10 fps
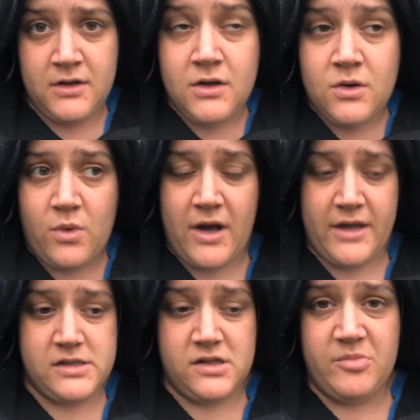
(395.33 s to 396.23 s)

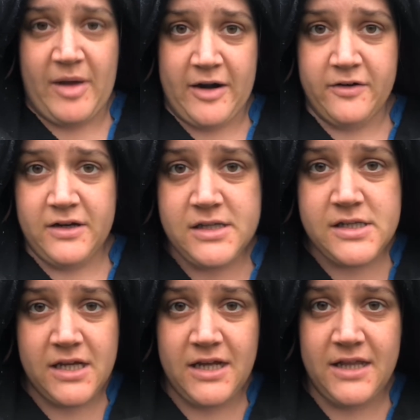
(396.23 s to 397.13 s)
wires on the batteries.
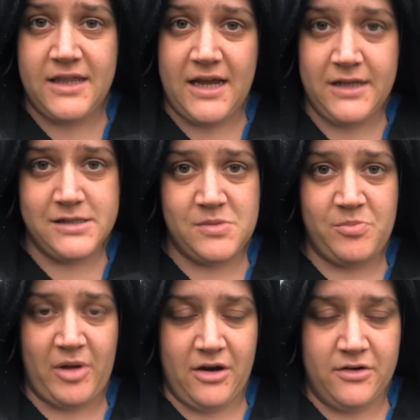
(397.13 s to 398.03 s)
That is
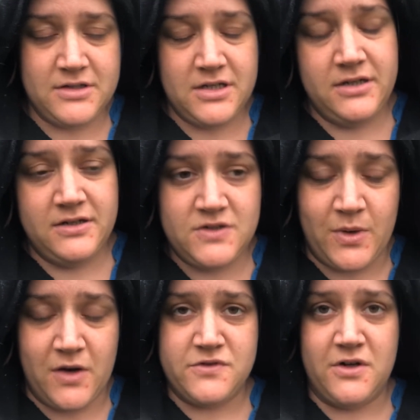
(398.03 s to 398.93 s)
about
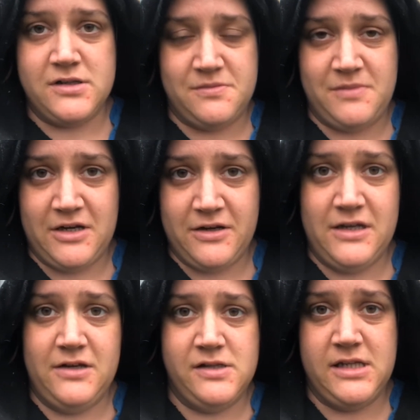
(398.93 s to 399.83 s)
$12 a metre
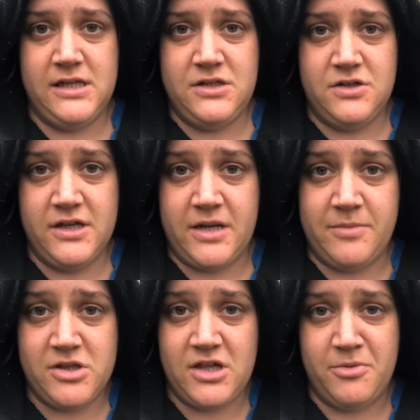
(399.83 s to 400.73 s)
in New Zealand. You can get it a
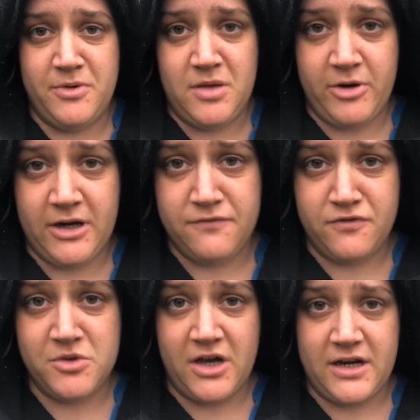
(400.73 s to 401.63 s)
bit cheaper when you bring it in
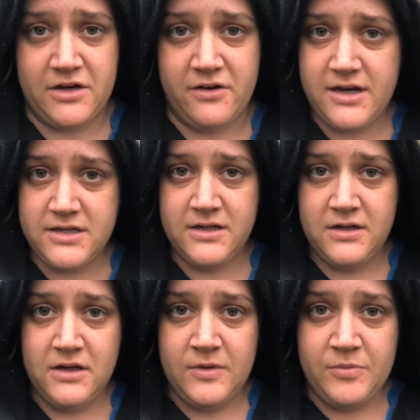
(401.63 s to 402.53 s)
from China direct,
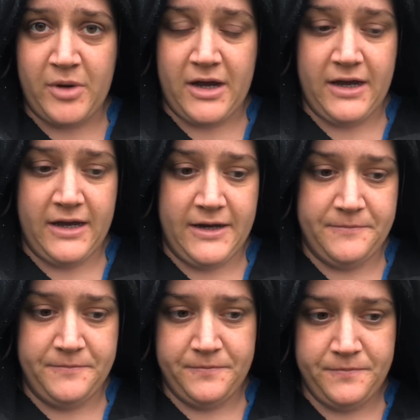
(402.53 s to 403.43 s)
but
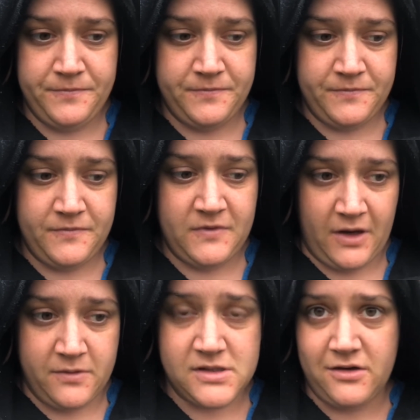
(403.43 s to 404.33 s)
yeah,
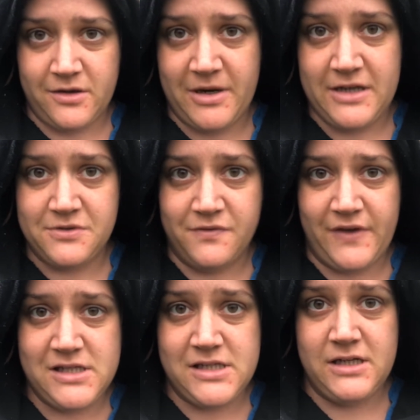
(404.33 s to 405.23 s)
it was a lot of money to
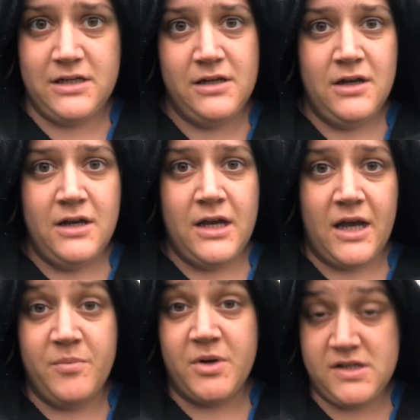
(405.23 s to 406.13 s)
invest in,
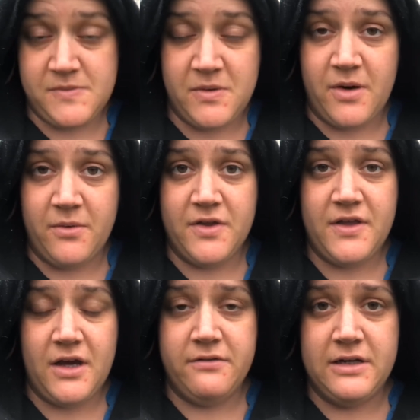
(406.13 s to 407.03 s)
but it's been well worth
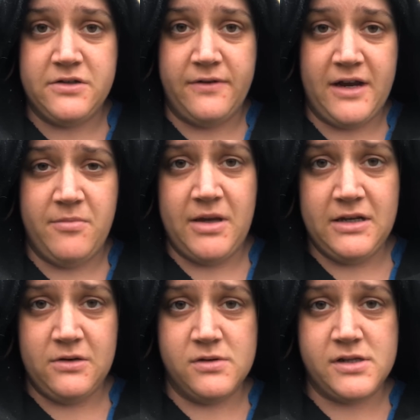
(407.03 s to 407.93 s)
it. I really do recommend
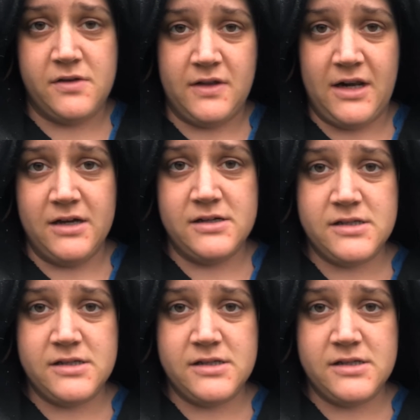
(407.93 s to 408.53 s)
it. Also the lugs